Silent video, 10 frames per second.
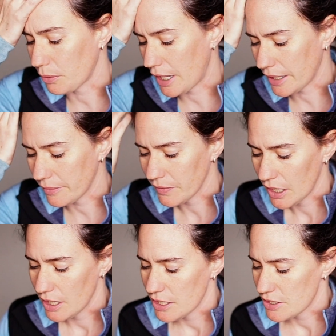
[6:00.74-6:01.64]
riding.
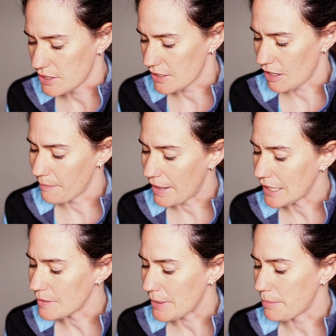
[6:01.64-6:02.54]
She says, "I have
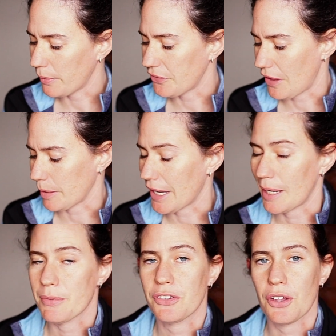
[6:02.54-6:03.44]
many people telling me
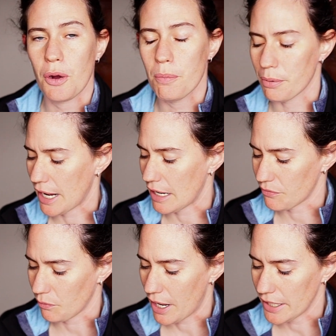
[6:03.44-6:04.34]
I'm so brave
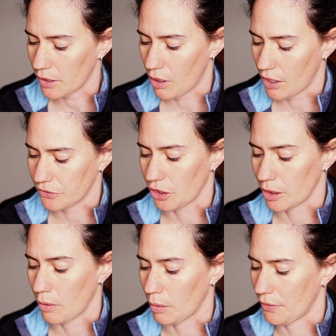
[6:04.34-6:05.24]
riding across
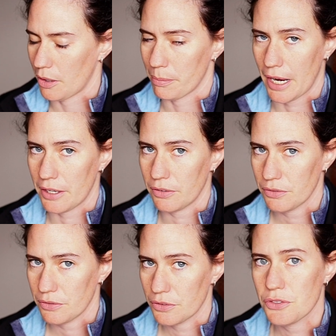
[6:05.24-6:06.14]
Dartmoor without a bridle."
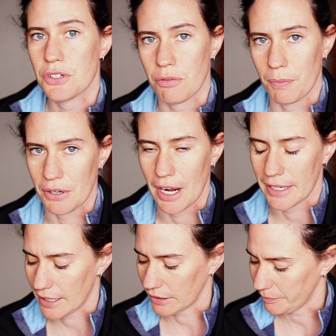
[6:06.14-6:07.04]
She's from the United
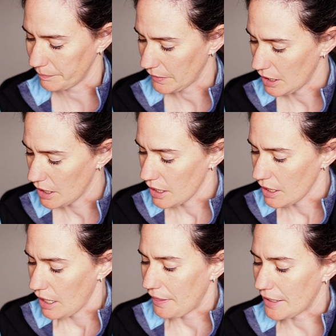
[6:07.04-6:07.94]
Kingdom.
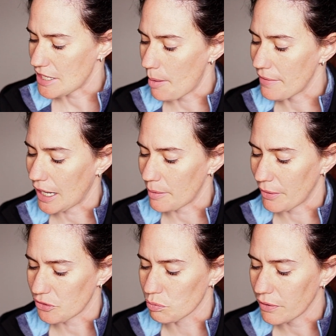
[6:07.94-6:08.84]
"They tell me that I
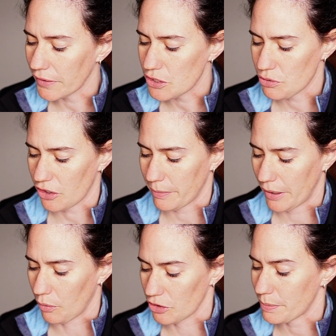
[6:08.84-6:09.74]
must really trust my
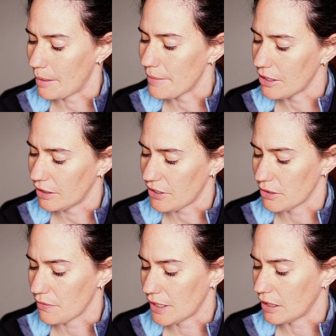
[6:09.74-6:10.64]
horse, but I'm here to tell
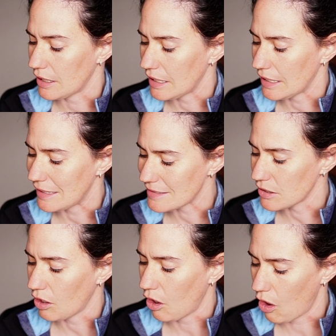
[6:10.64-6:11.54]
you that it
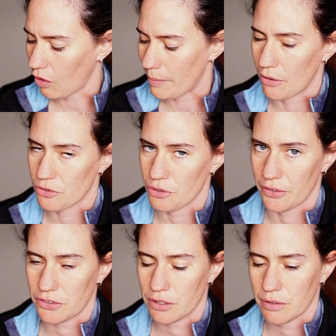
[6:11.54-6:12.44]
isn't all about
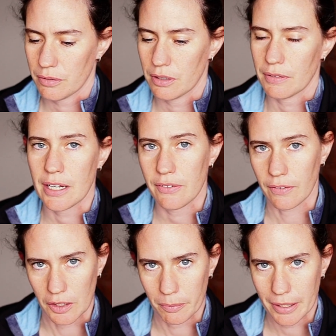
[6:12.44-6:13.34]
trust. It is a
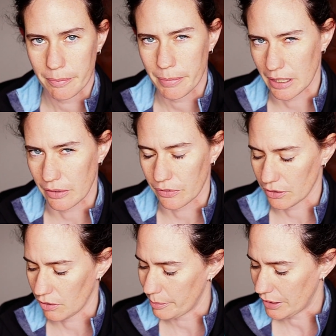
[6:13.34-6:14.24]
little bit, but it isn't
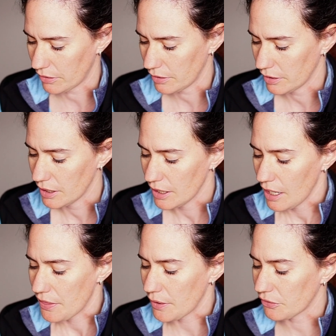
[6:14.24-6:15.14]
all about it.
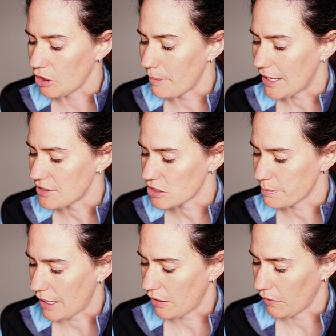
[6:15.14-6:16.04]
There is no magic
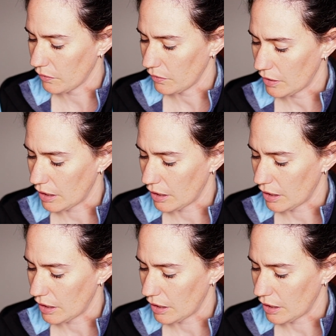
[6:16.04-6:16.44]
spell."